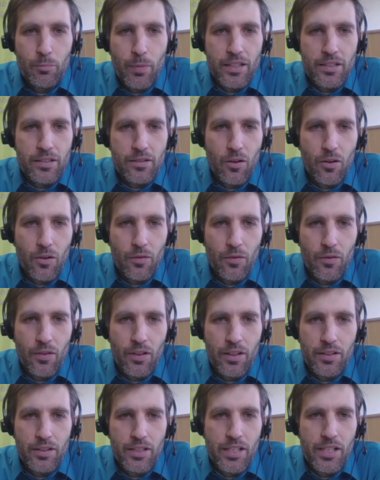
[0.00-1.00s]
Based on
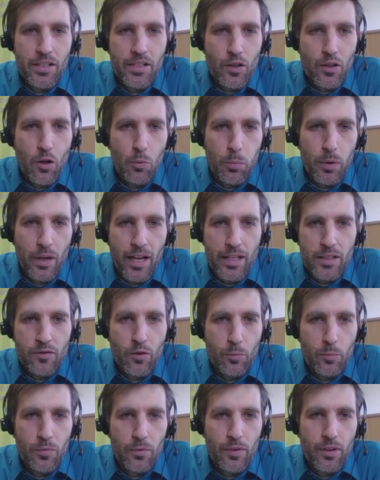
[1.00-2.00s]
the TSO
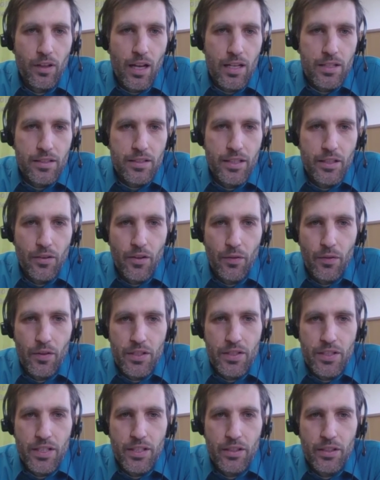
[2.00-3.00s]
plans from last year and
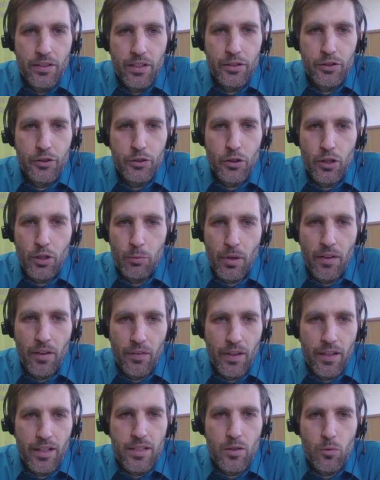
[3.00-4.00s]
this year in Europe,
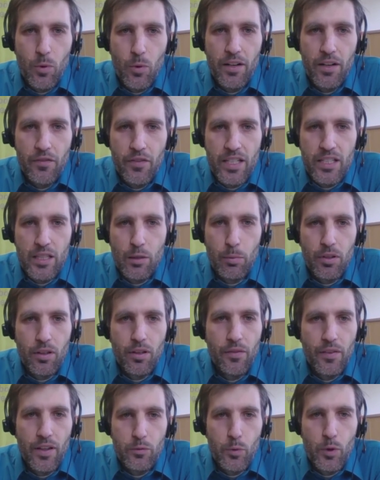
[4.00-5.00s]
I think it's quite
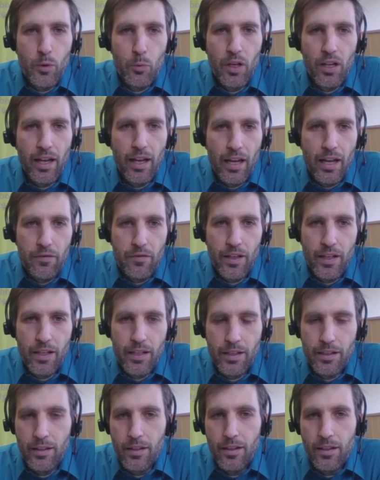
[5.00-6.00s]
feasible that we will have
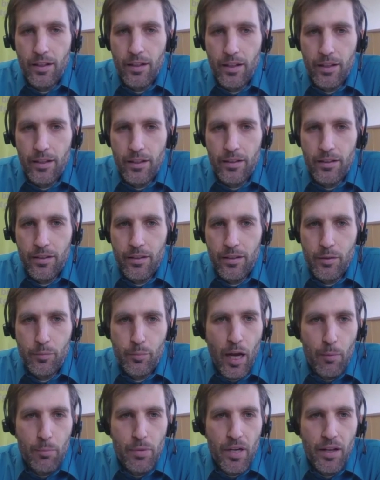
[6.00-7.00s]
a
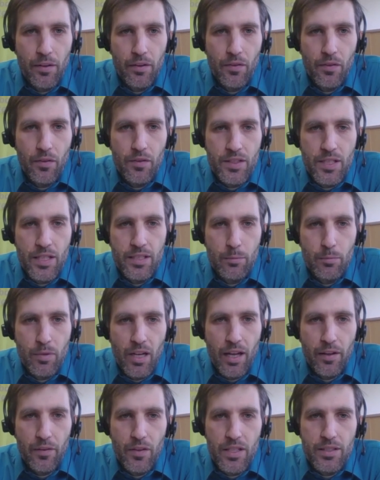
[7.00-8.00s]
pipeline
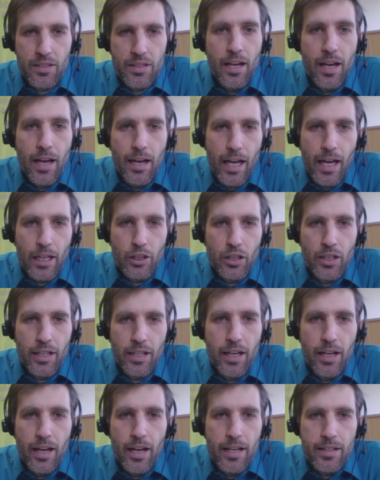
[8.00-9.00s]
system like this. And
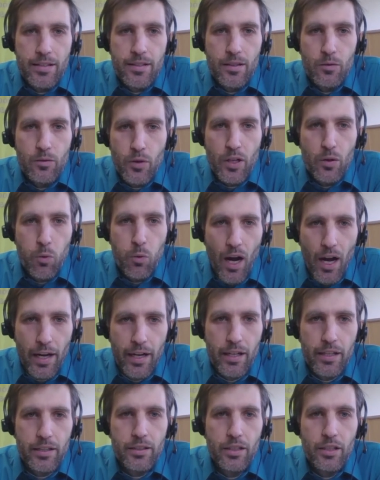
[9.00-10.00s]
actually, it's
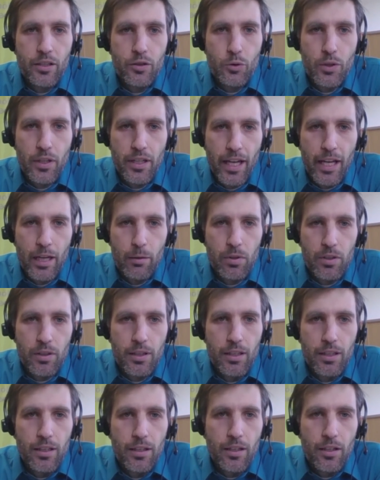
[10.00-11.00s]
required to
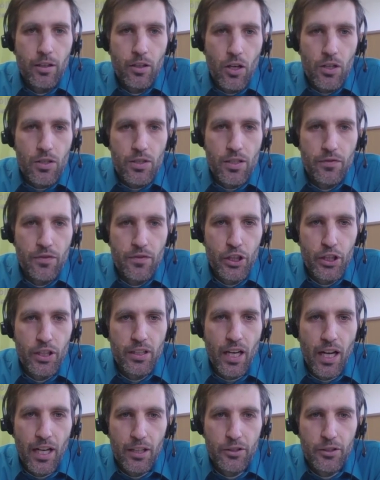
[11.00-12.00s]
enable a
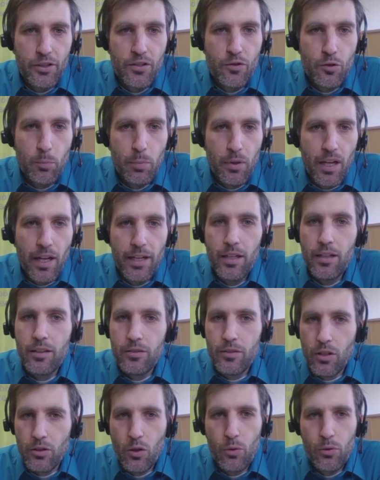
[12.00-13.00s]
cost-efficient hydrogen supply,
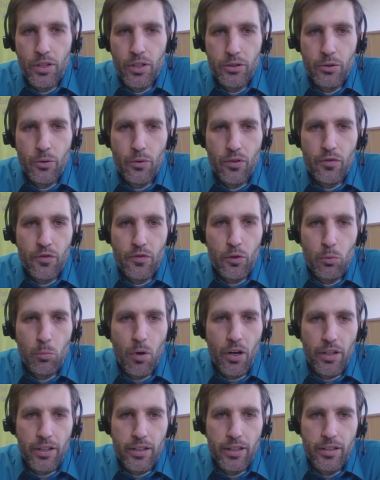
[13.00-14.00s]
not only to the fuel
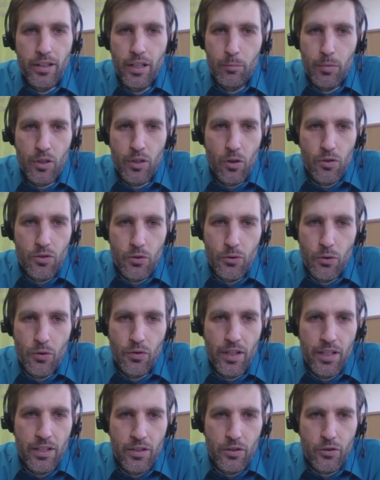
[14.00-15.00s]
market, but also
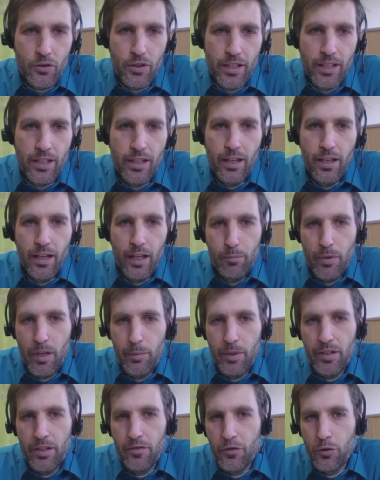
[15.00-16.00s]
to the industry, and
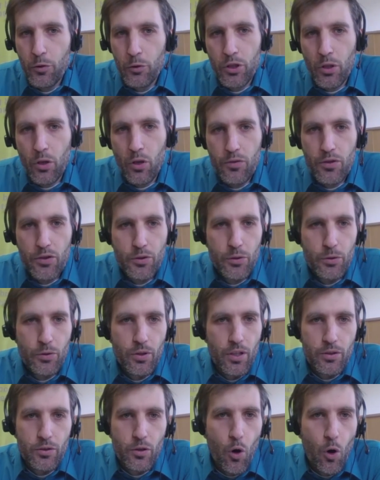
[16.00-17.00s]
maybe in future also
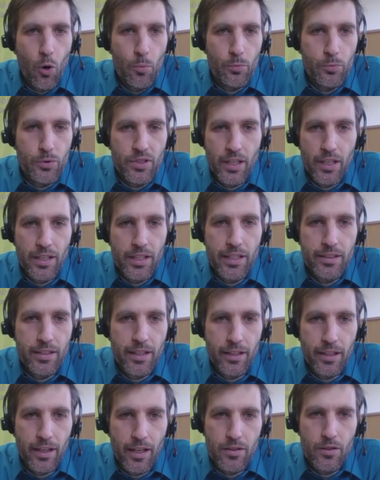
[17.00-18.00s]
to homes and
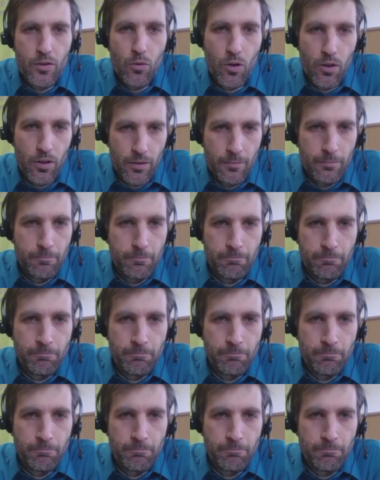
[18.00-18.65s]
heating and so on.